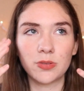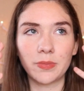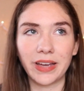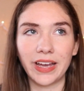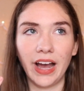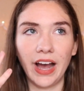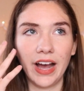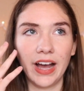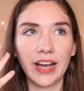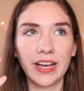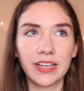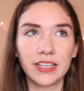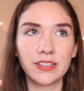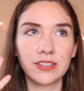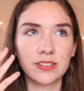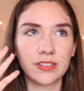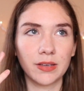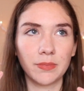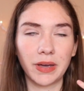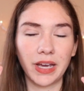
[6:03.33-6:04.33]
to my
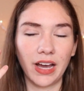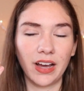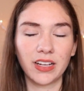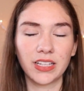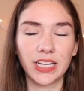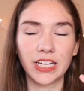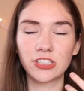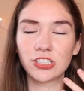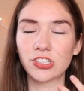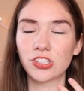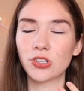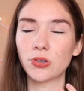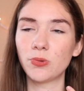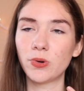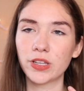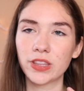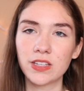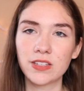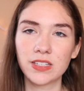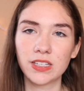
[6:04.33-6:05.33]
eyes and my eyelashes or
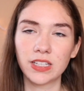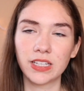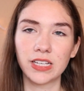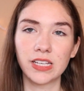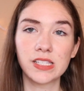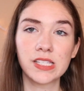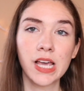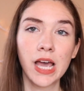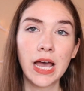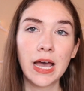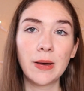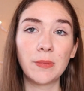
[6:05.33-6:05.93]
what the deal is,